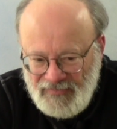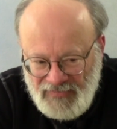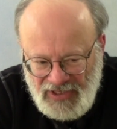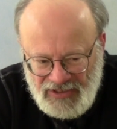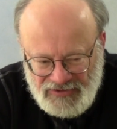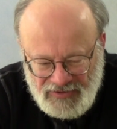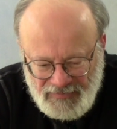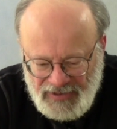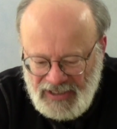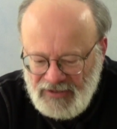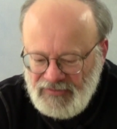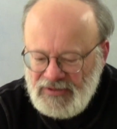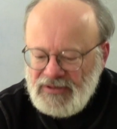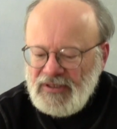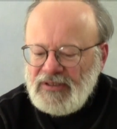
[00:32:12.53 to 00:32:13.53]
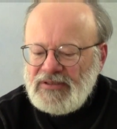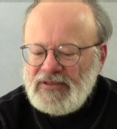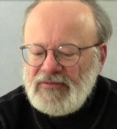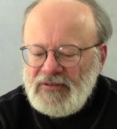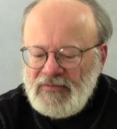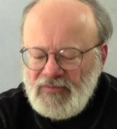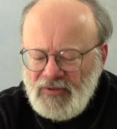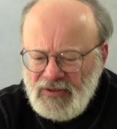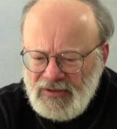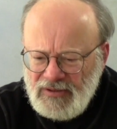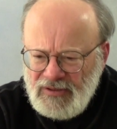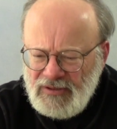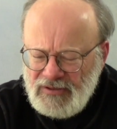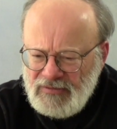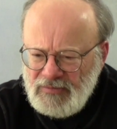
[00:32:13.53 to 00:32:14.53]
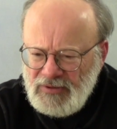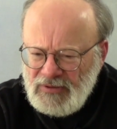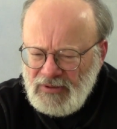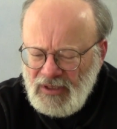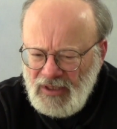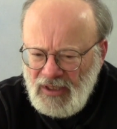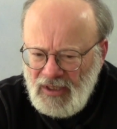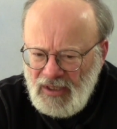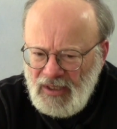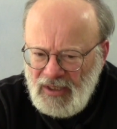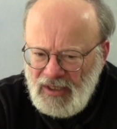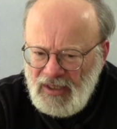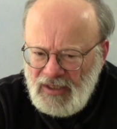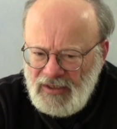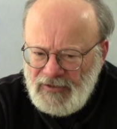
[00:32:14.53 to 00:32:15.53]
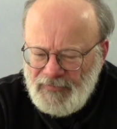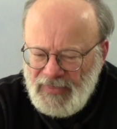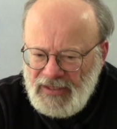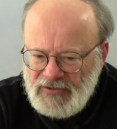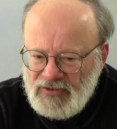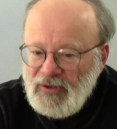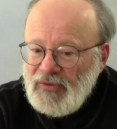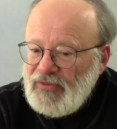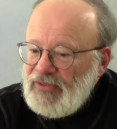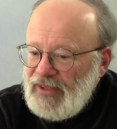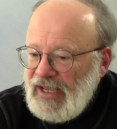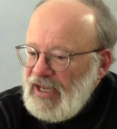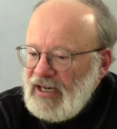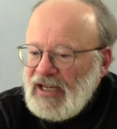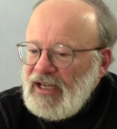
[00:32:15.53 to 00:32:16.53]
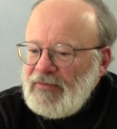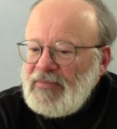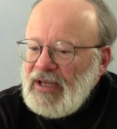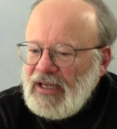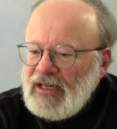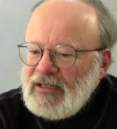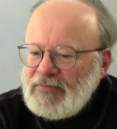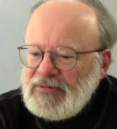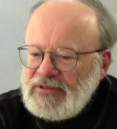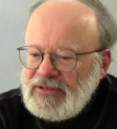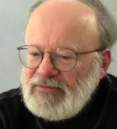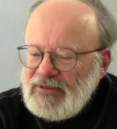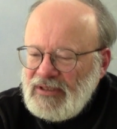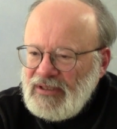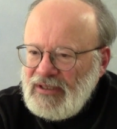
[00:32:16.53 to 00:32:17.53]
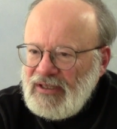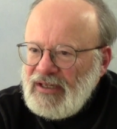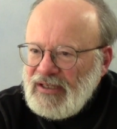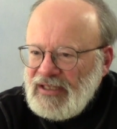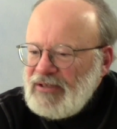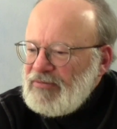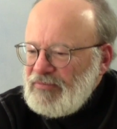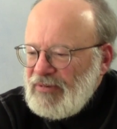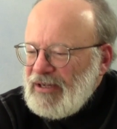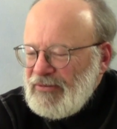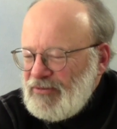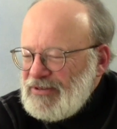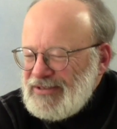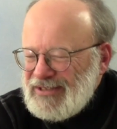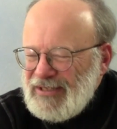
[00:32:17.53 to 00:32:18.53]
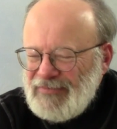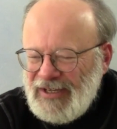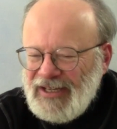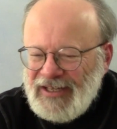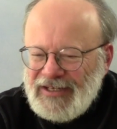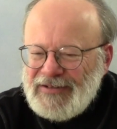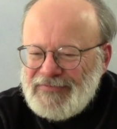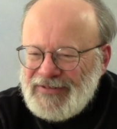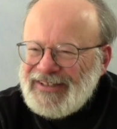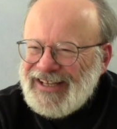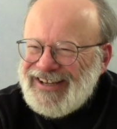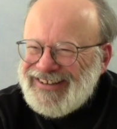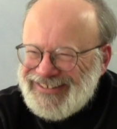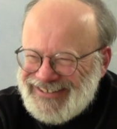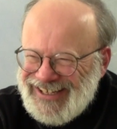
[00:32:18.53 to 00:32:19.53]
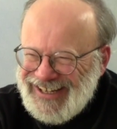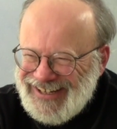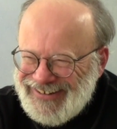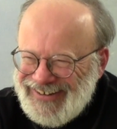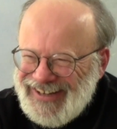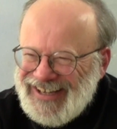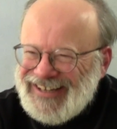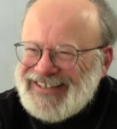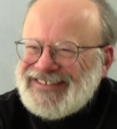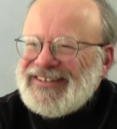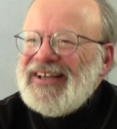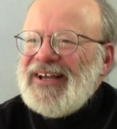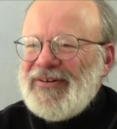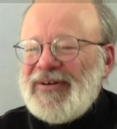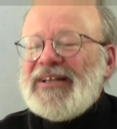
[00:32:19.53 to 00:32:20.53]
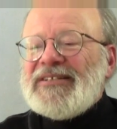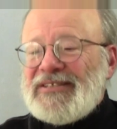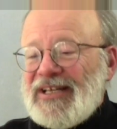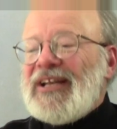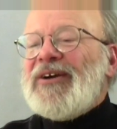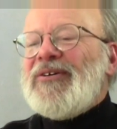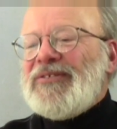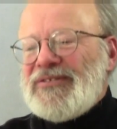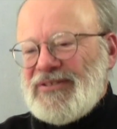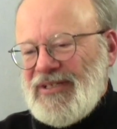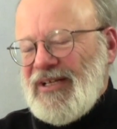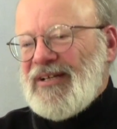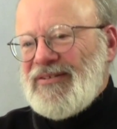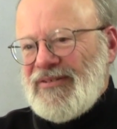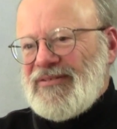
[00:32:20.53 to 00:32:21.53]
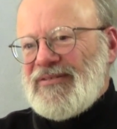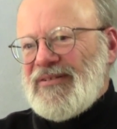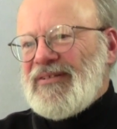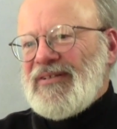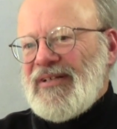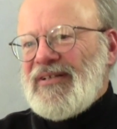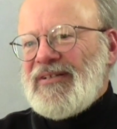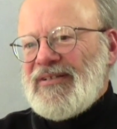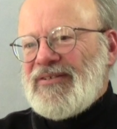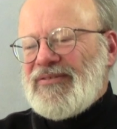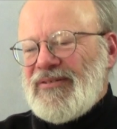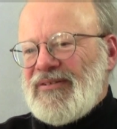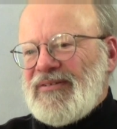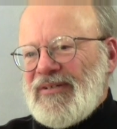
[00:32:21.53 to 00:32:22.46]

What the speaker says: major bad results of the abortion dispute. So they had to kind of make it up as they went along. They probably wouldn't say make it up, but they would say, we had to set our own standards. And